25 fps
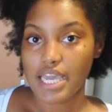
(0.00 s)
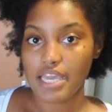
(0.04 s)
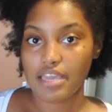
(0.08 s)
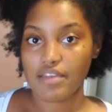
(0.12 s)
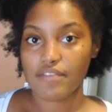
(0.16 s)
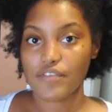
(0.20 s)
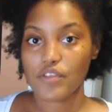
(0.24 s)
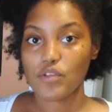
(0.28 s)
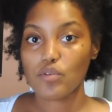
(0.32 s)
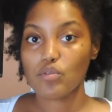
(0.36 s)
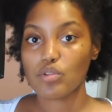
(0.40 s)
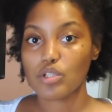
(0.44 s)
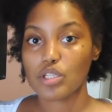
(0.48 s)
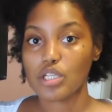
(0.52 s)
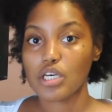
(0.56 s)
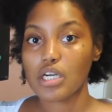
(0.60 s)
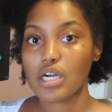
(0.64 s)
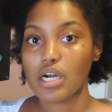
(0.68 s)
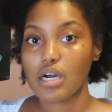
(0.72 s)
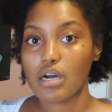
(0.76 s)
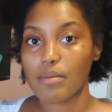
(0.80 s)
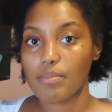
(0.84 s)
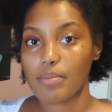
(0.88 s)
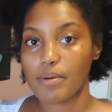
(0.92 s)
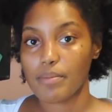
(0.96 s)
if you
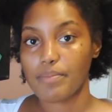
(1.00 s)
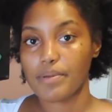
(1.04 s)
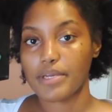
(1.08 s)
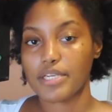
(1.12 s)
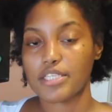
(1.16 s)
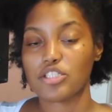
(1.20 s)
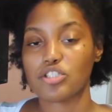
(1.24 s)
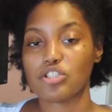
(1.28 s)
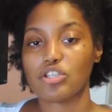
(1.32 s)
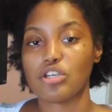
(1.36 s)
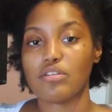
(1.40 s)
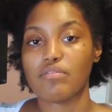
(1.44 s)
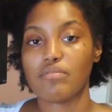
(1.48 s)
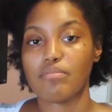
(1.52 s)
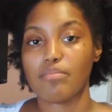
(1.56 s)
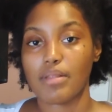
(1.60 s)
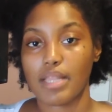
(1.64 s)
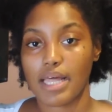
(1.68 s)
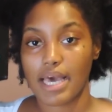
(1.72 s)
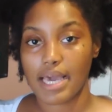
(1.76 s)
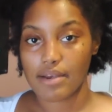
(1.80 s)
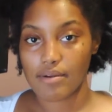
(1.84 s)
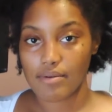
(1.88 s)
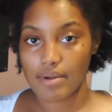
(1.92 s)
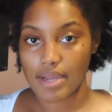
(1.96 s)
look up a picture of
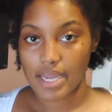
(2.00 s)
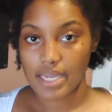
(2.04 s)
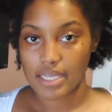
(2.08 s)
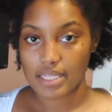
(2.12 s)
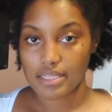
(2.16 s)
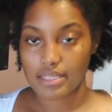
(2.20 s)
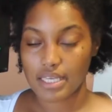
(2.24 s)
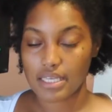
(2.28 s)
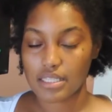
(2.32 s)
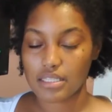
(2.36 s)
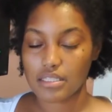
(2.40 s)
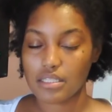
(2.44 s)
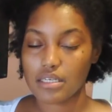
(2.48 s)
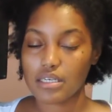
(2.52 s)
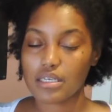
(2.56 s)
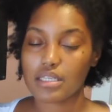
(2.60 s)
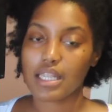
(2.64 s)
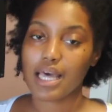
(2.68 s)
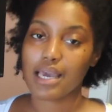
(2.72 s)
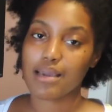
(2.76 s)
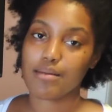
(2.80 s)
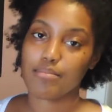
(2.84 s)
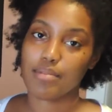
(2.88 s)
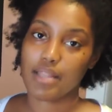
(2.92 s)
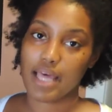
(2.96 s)
Bladderwrack, they look
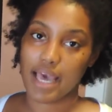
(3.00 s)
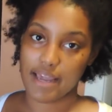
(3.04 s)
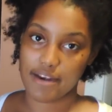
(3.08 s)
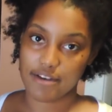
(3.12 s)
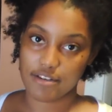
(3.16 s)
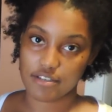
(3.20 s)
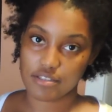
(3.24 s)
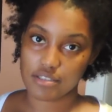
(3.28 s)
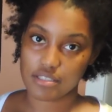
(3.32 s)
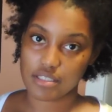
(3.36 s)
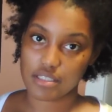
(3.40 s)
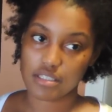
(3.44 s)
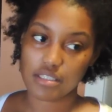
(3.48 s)
like bladders.